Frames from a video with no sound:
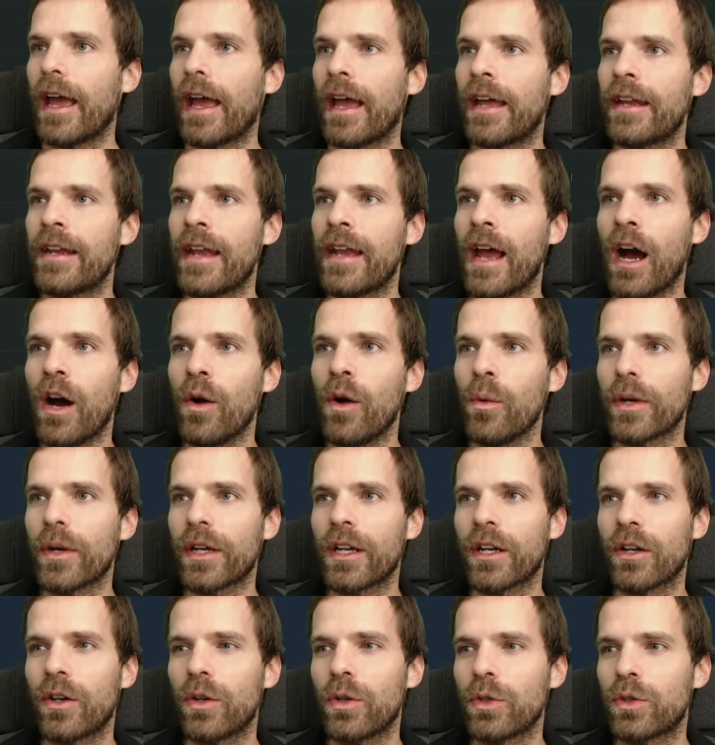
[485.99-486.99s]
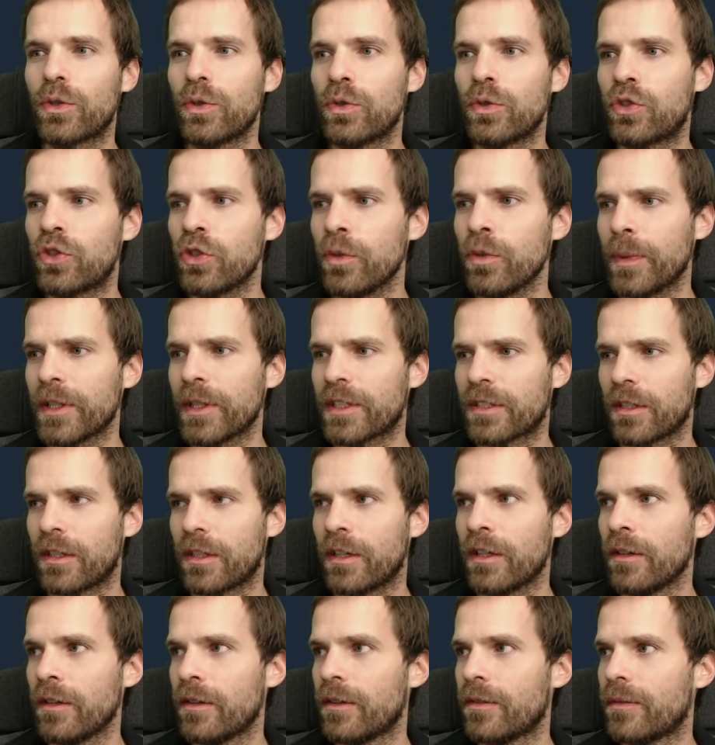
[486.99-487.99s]
And now we can go to
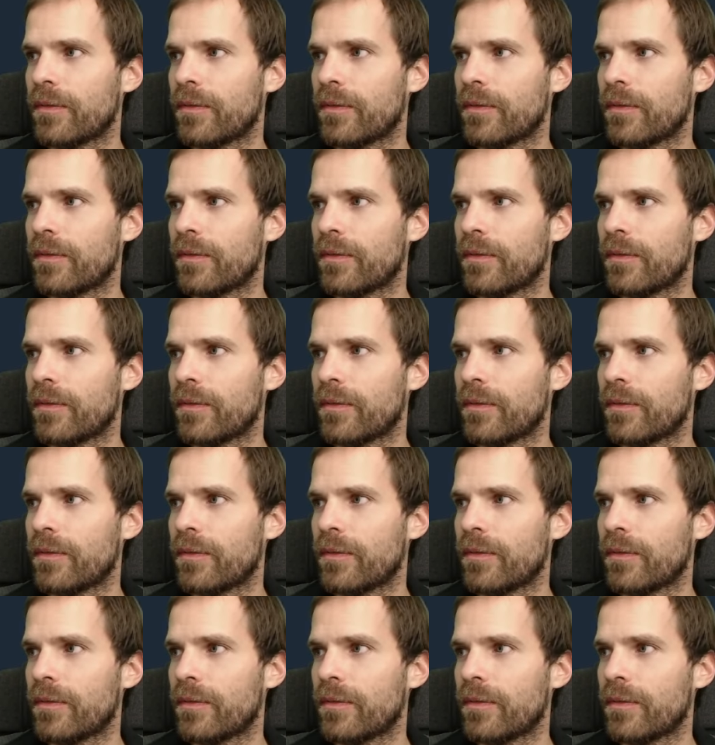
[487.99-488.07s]
Jupiter,